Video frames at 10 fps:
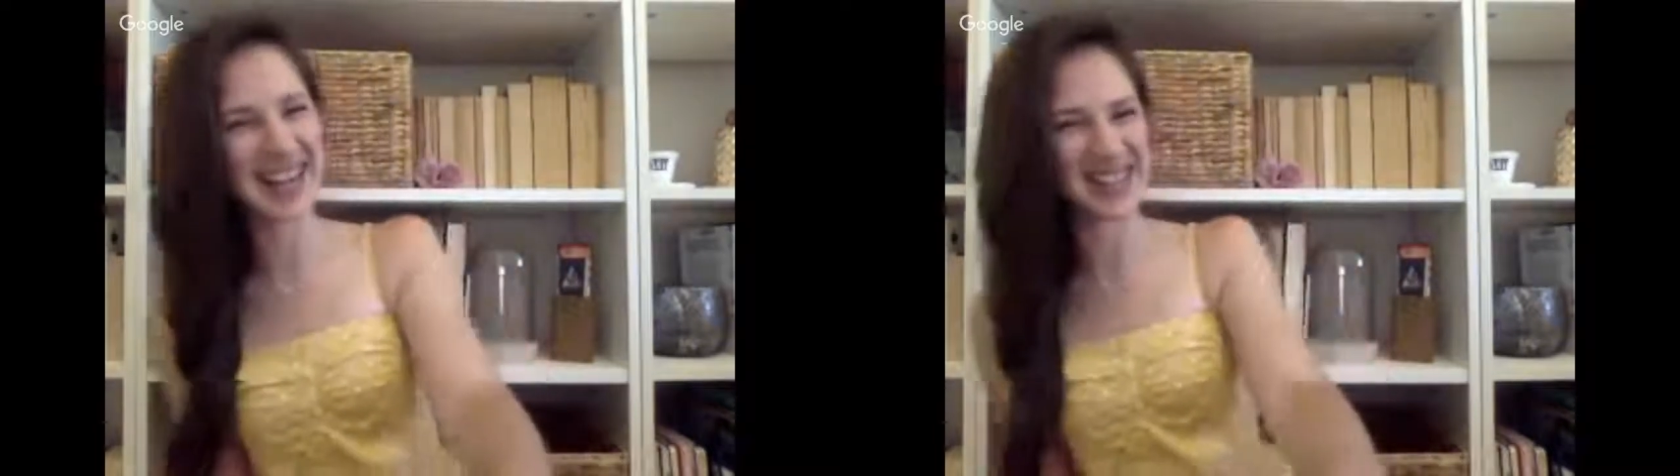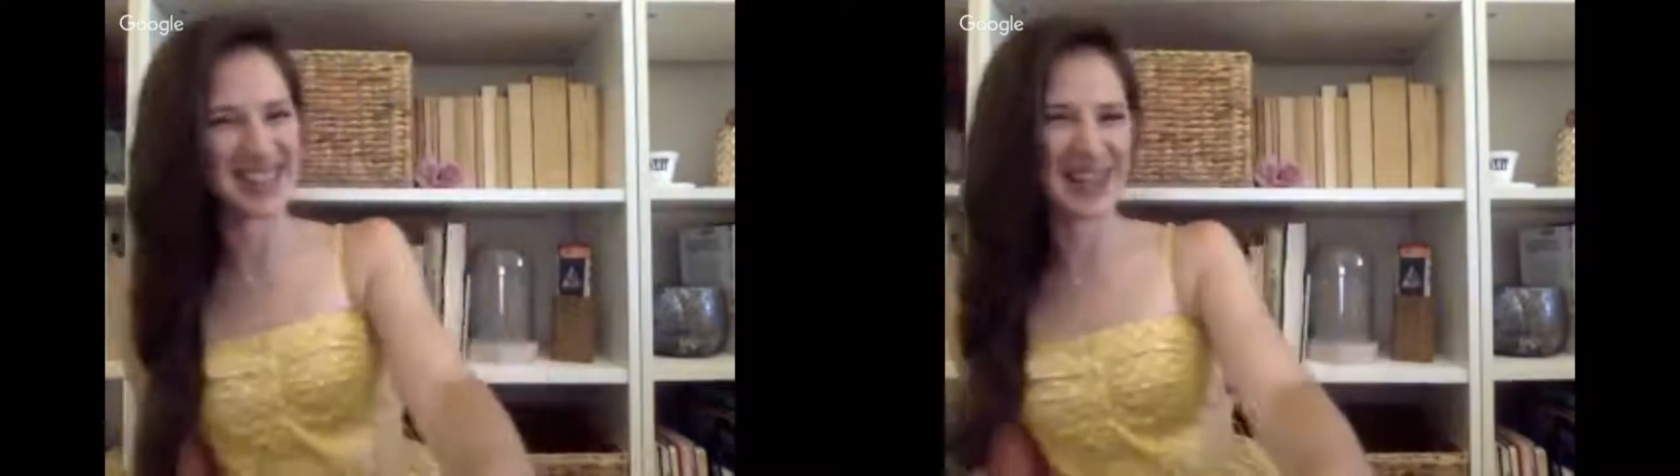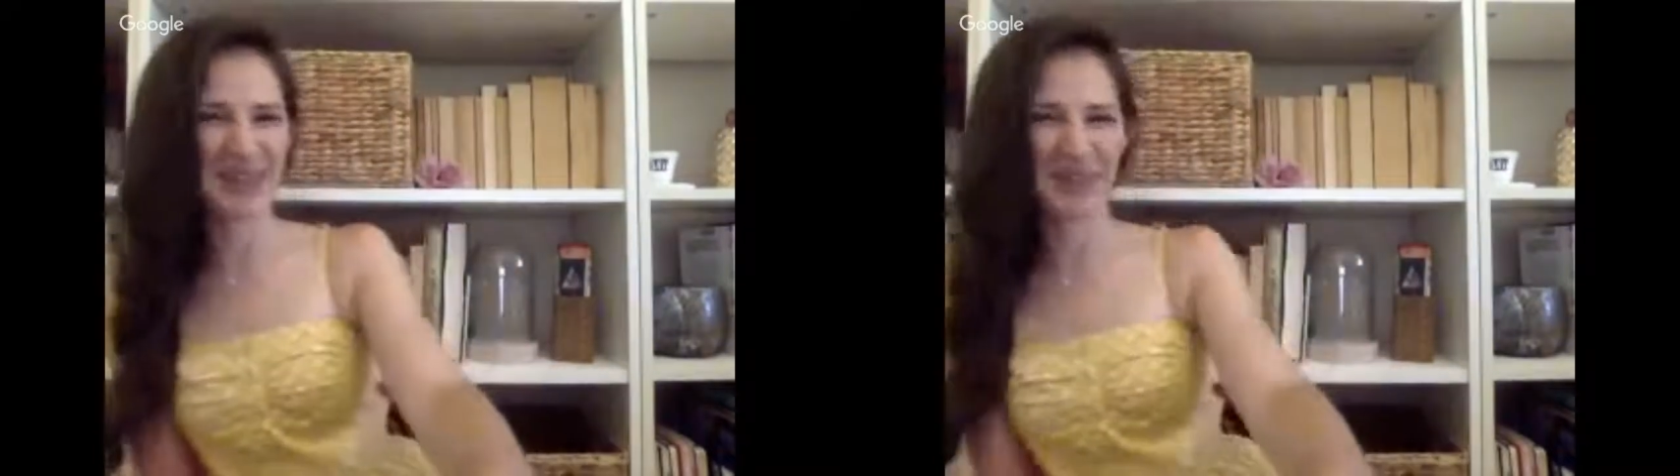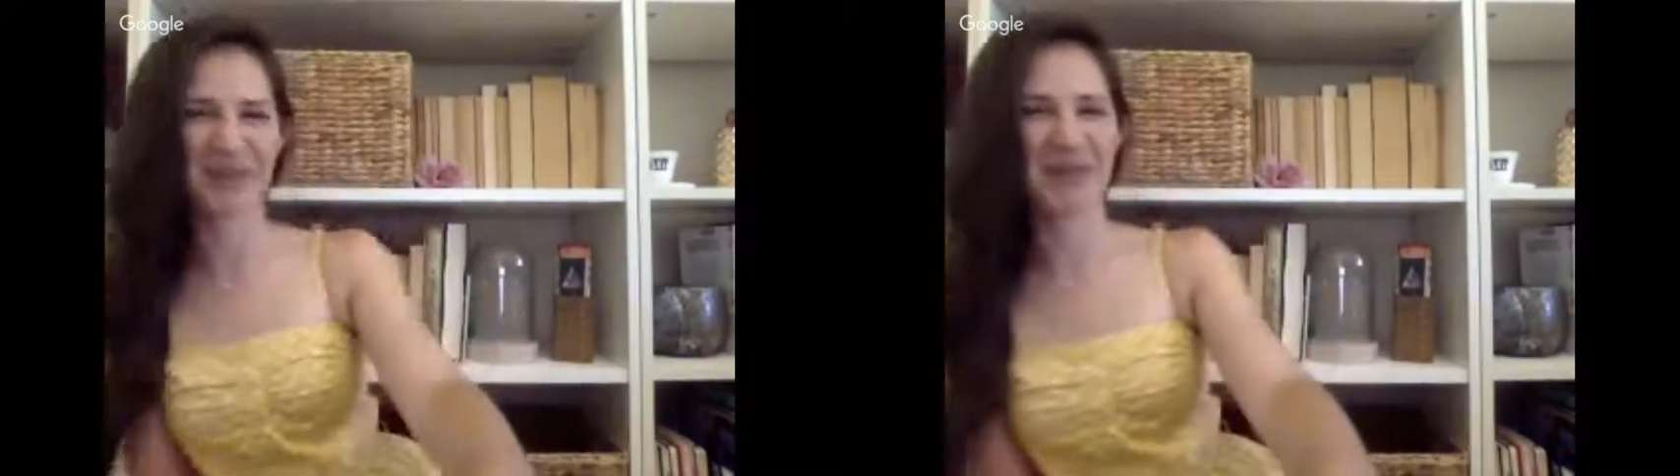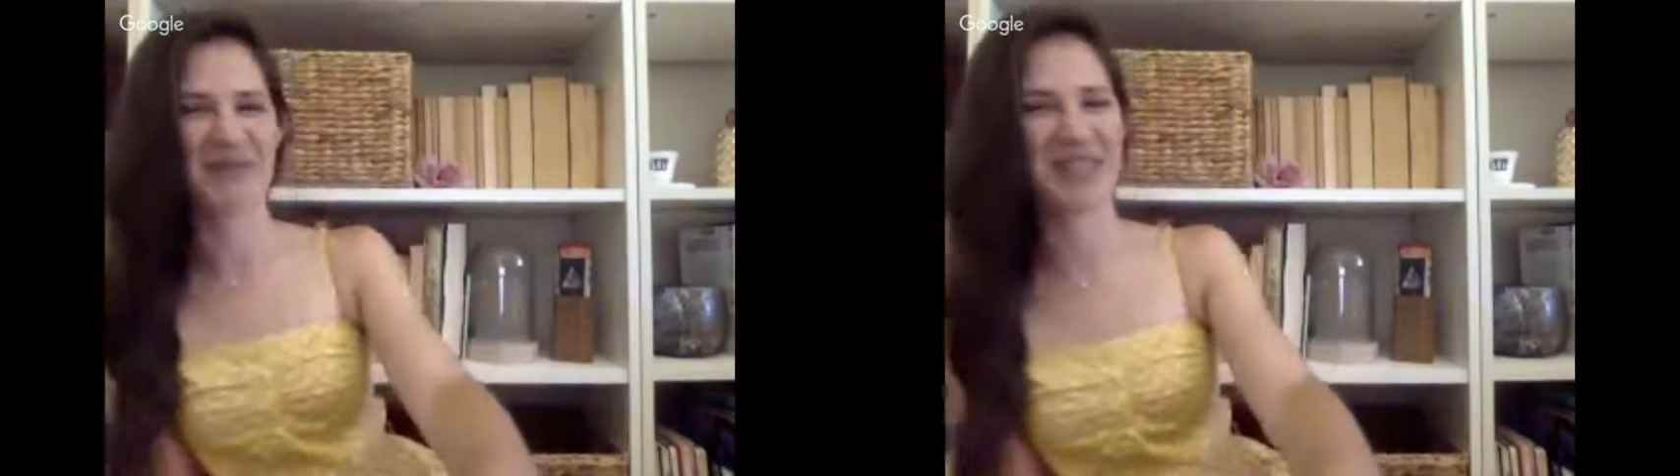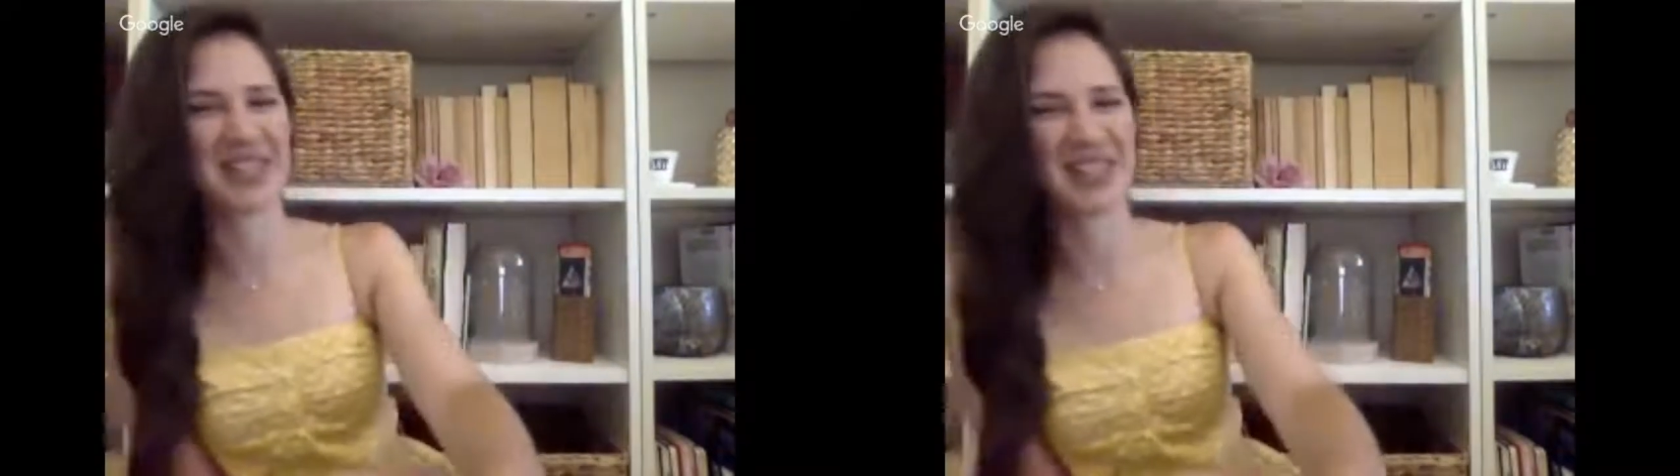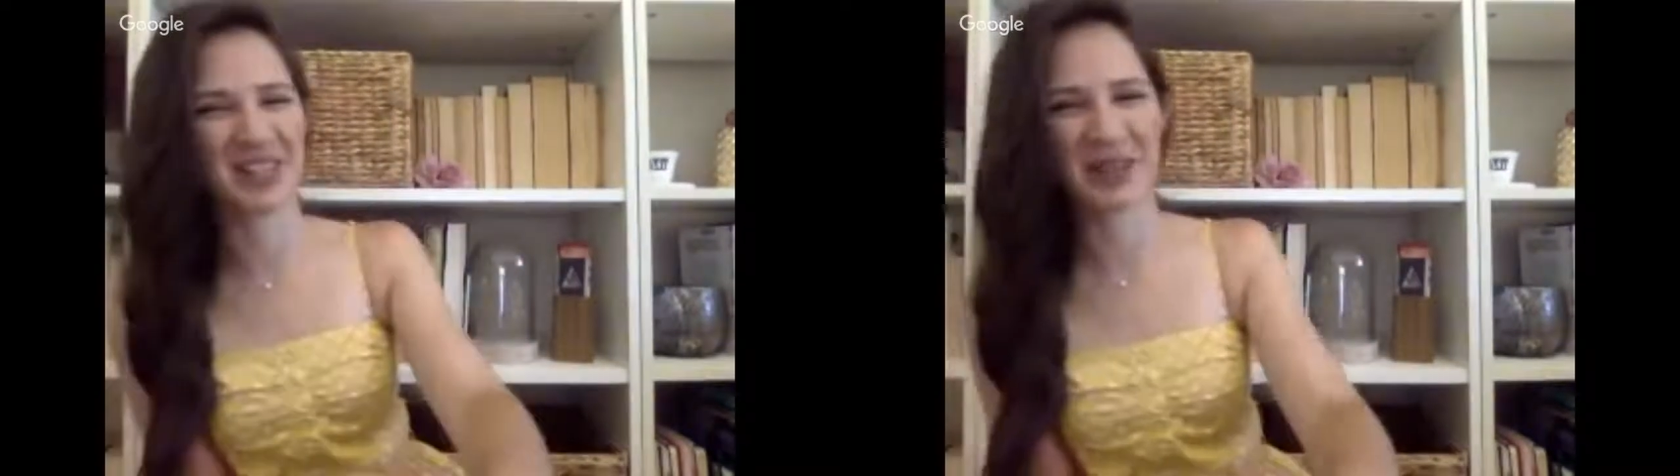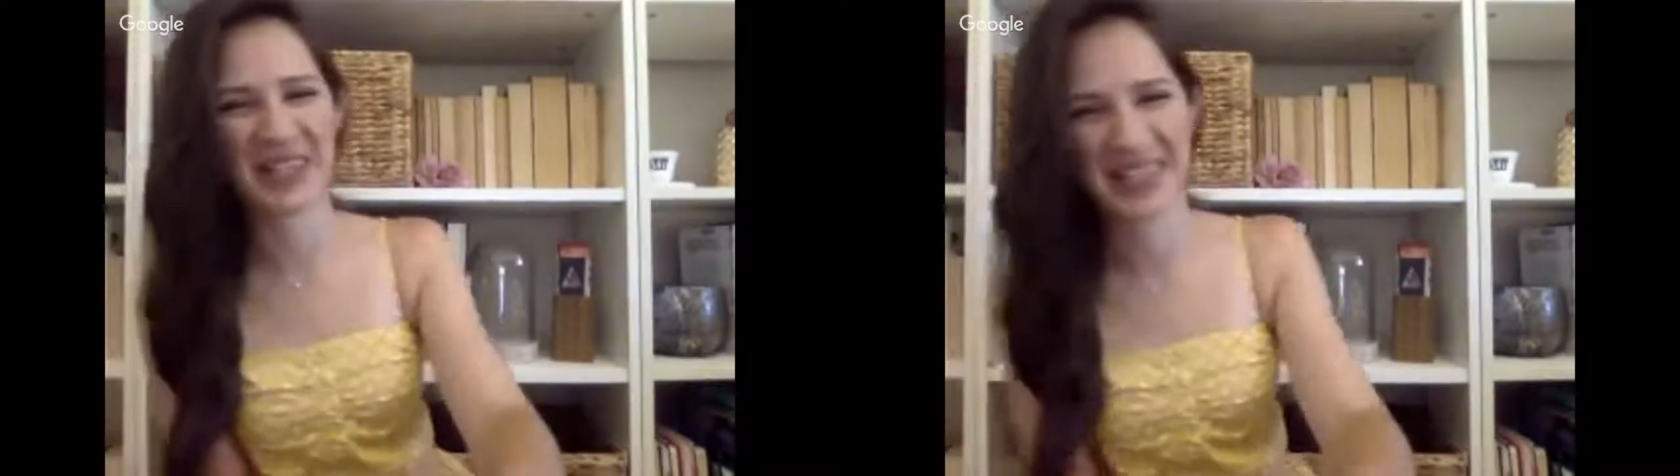just never remembered to
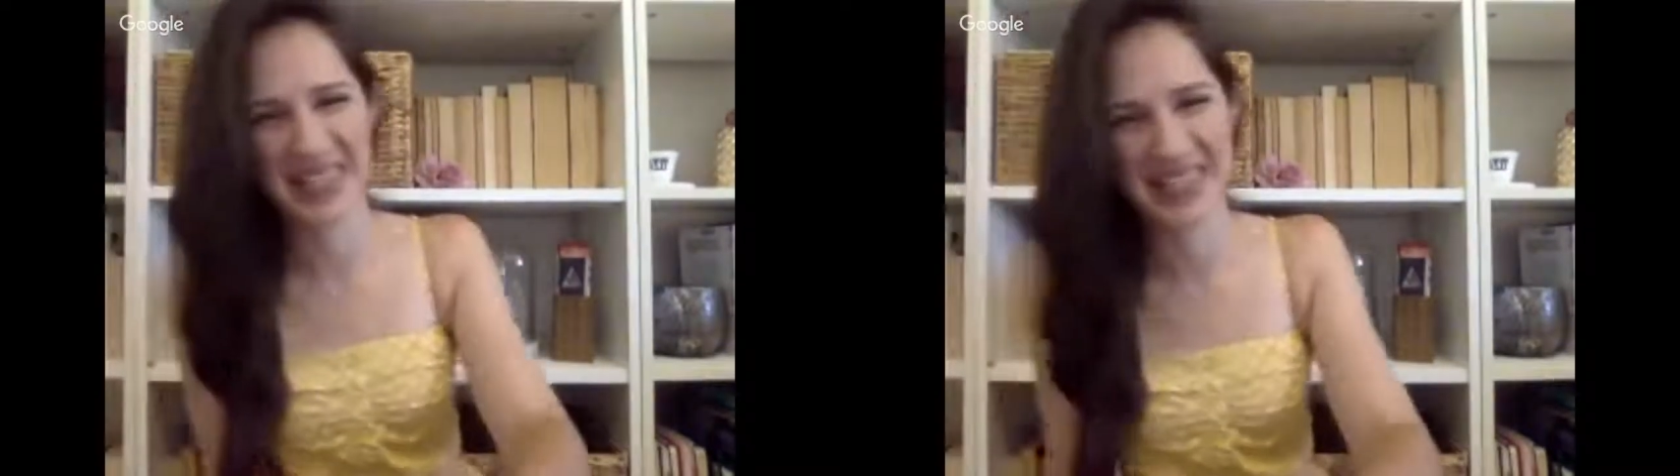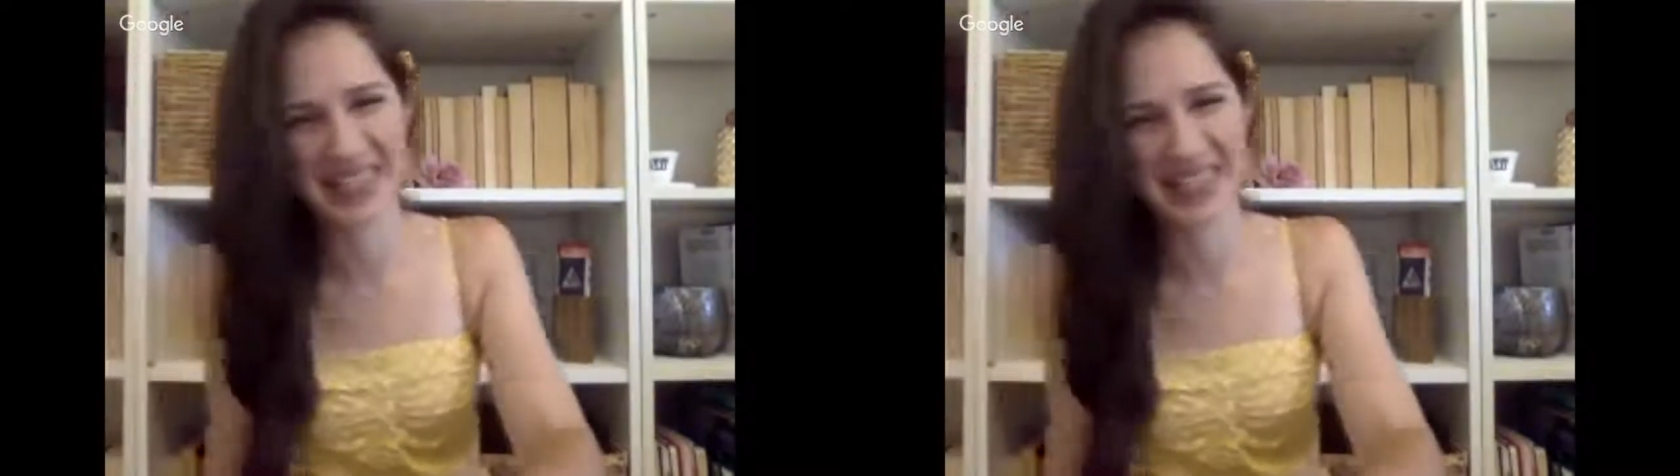do it.